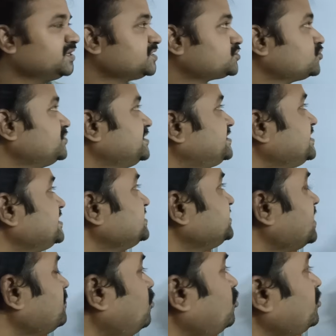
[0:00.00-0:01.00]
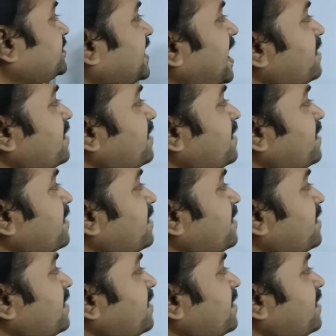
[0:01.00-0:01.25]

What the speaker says: So this is about